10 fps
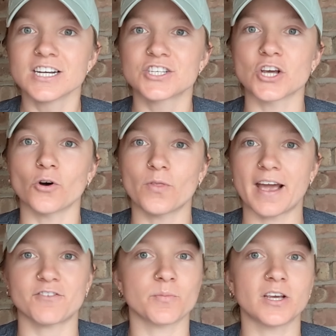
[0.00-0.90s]
So they
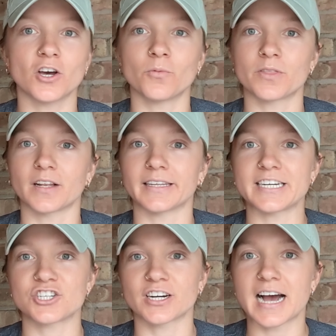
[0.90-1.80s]
have to be good with the
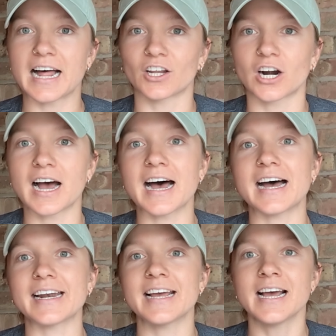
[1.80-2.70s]
leash and collar
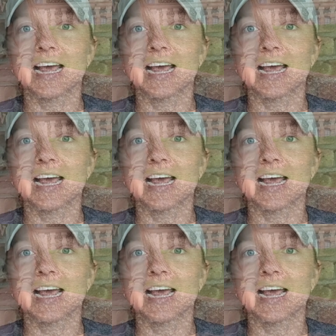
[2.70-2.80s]
on.